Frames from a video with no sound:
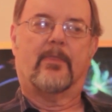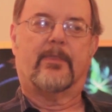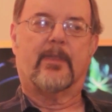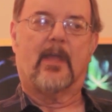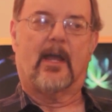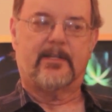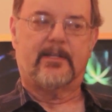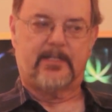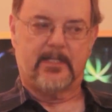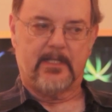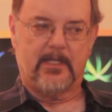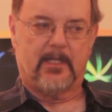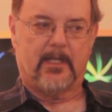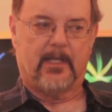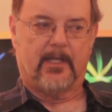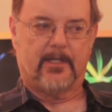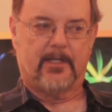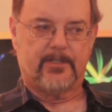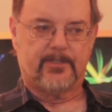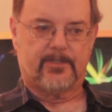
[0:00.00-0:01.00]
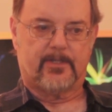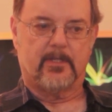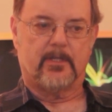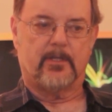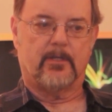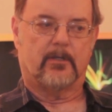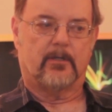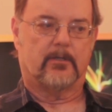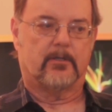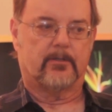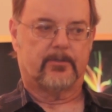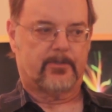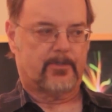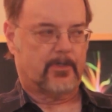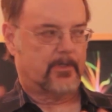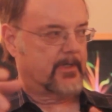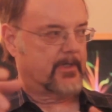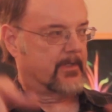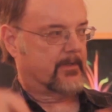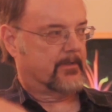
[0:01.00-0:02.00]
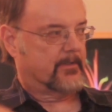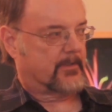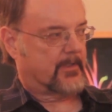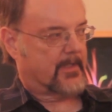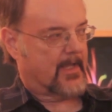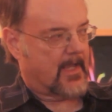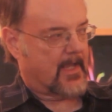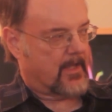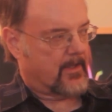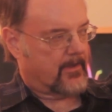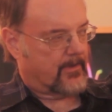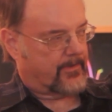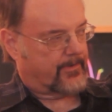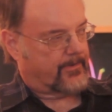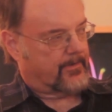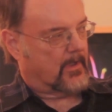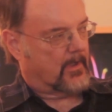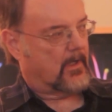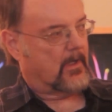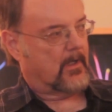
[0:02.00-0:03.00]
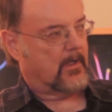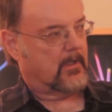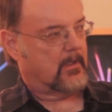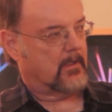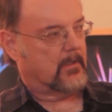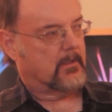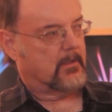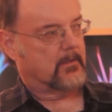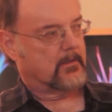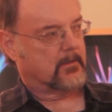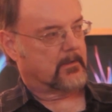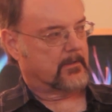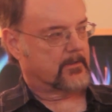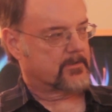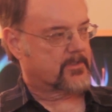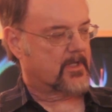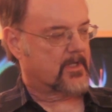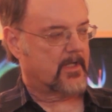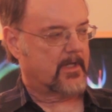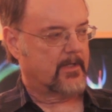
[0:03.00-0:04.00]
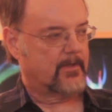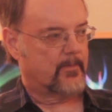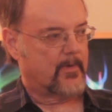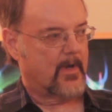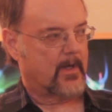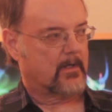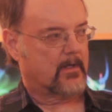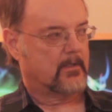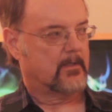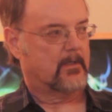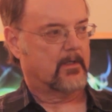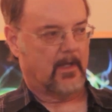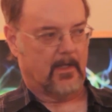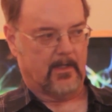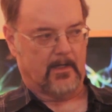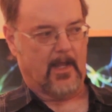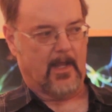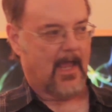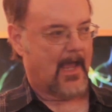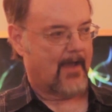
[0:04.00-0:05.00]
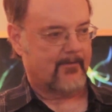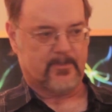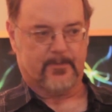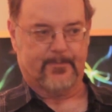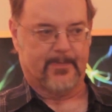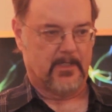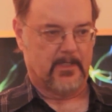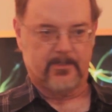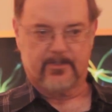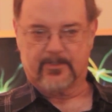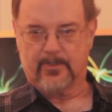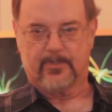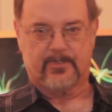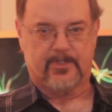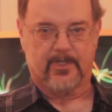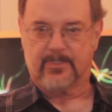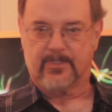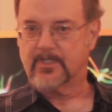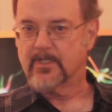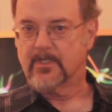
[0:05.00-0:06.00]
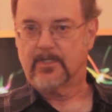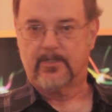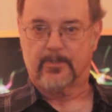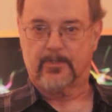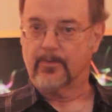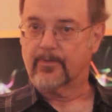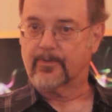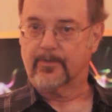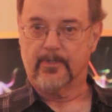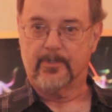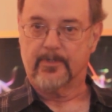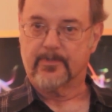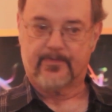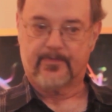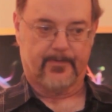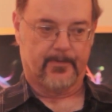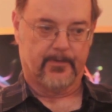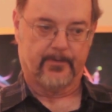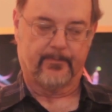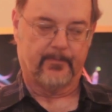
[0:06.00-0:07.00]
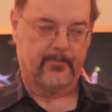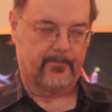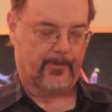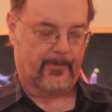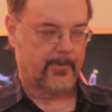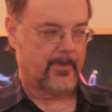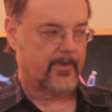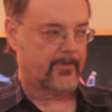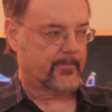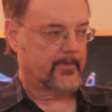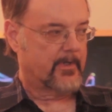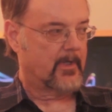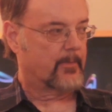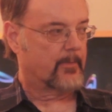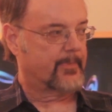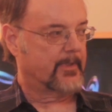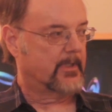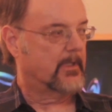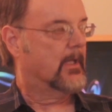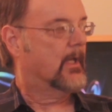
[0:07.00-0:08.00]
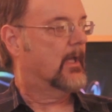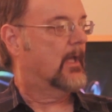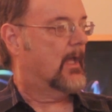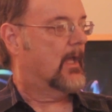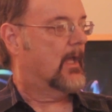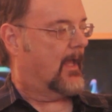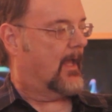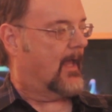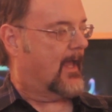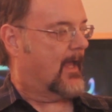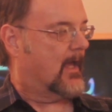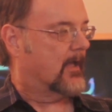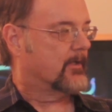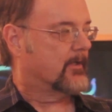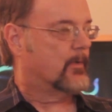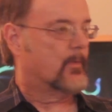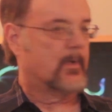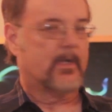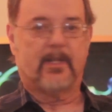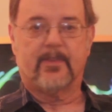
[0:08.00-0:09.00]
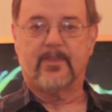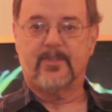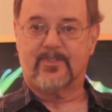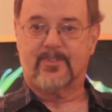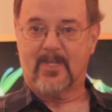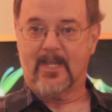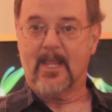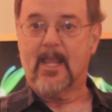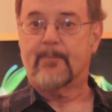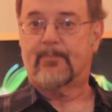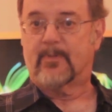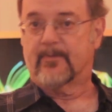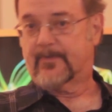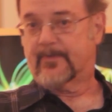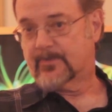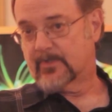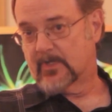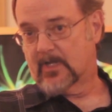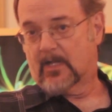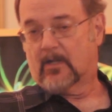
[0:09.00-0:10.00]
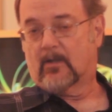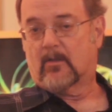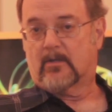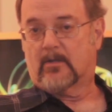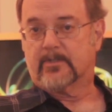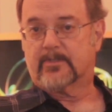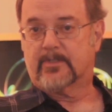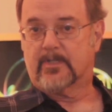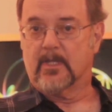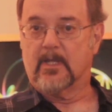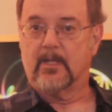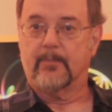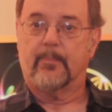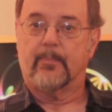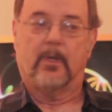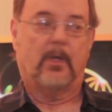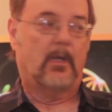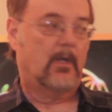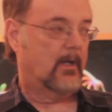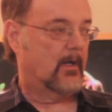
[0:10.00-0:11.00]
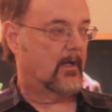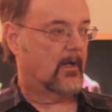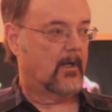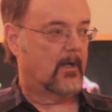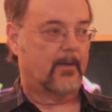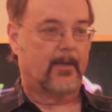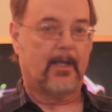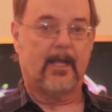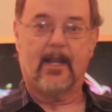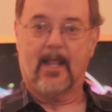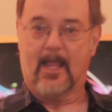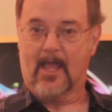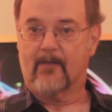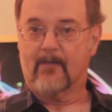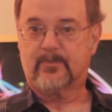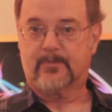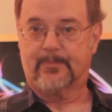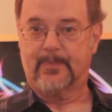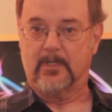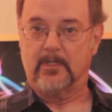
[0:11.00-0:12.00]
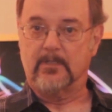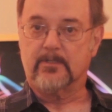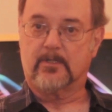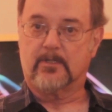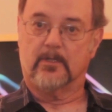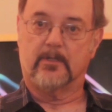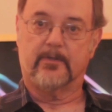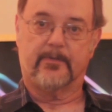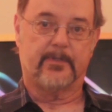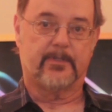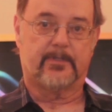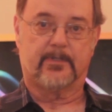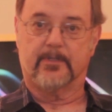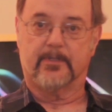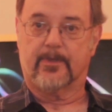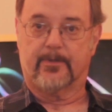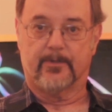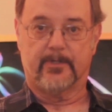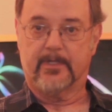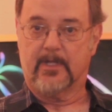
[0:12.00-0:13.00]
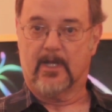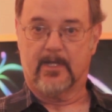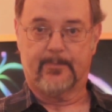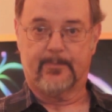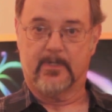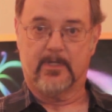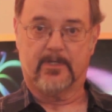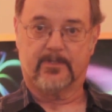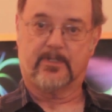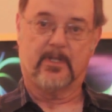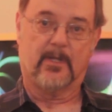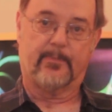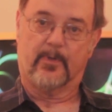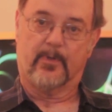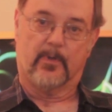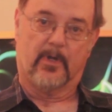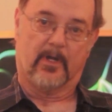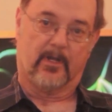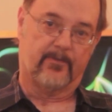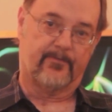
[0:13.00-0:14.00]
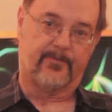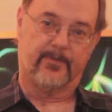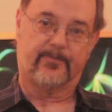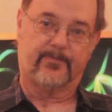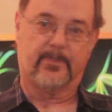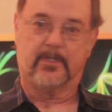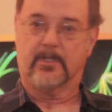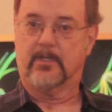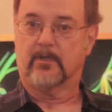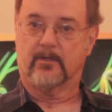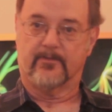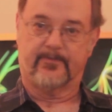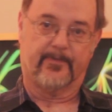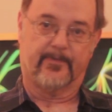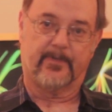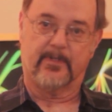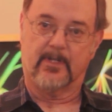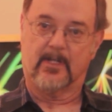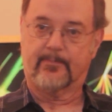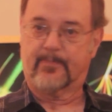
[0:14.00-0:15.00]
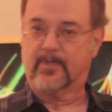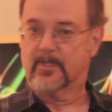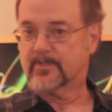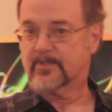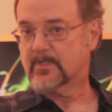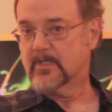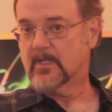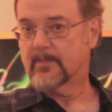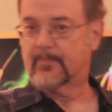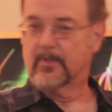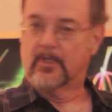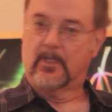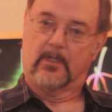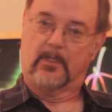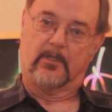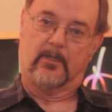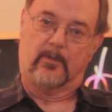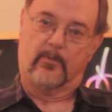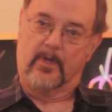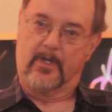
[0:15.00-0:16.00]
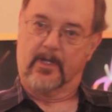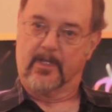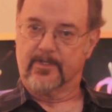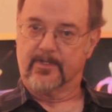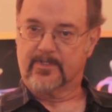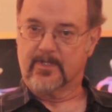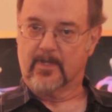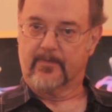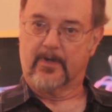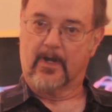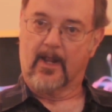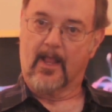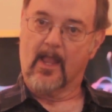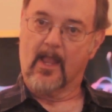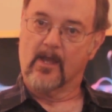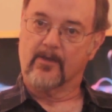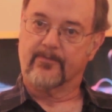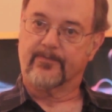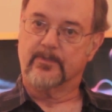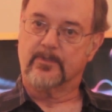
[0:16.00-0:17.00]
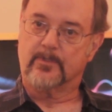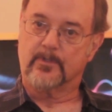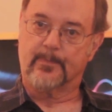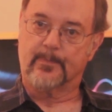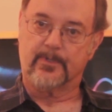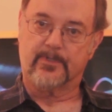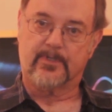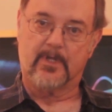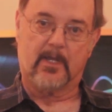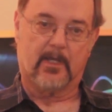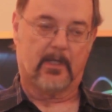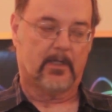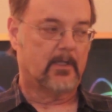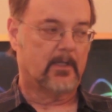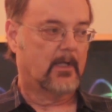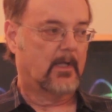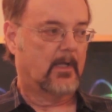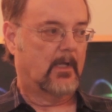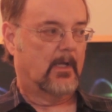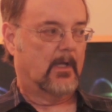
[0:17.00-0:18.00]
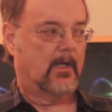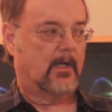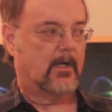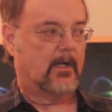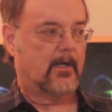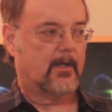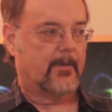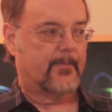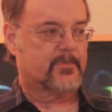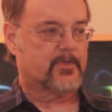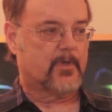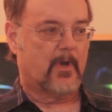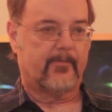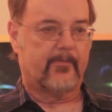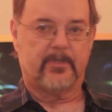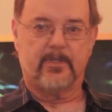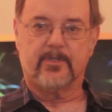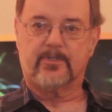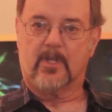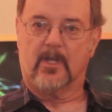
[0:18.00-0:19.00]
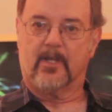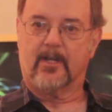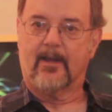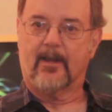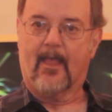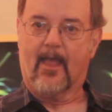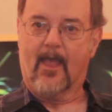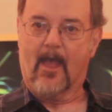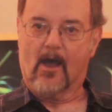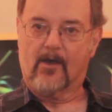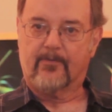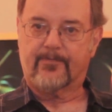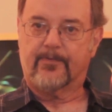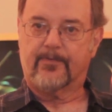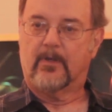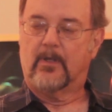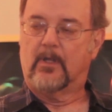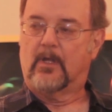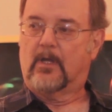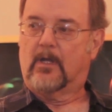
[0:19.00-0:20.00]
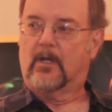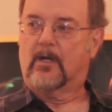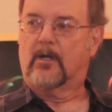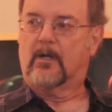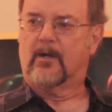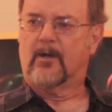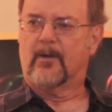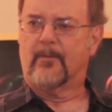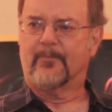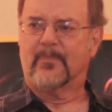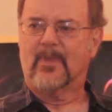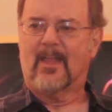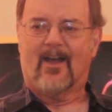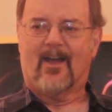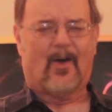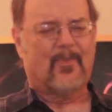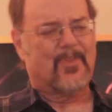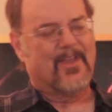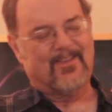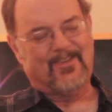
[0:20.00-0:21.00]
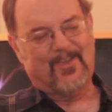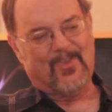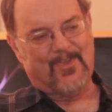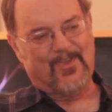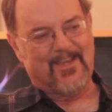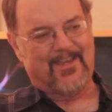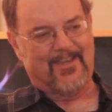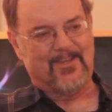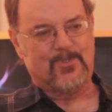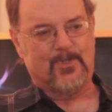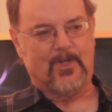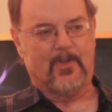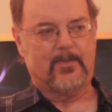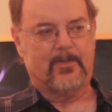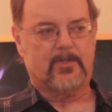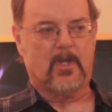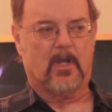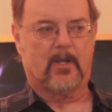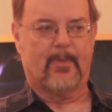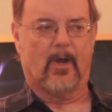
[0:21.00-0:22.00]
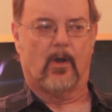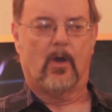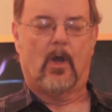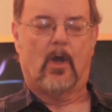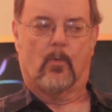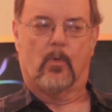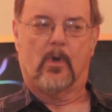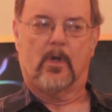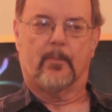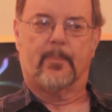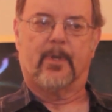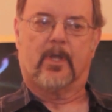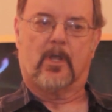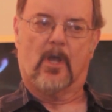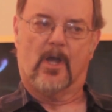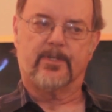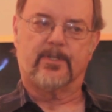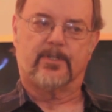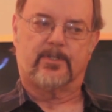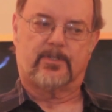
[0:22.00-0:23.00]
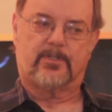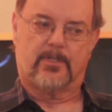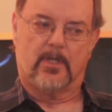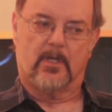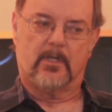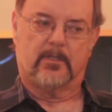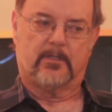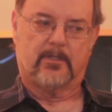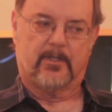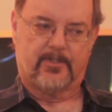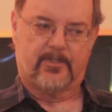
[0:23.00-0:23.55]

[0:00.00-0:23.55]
The idea is that you're turning the lathe that's cutting the record at half speed, so 16 2/3 for 33 LP, and you're running the tape, if it's an analog tape, at half speed. So if it's a 30 IPS tape, you're running at 15, or 15 IPS tape, you're running at 7.5 inches per second. So everything's cut in half. The other thing is, you know, they're talking about, well, because it's done,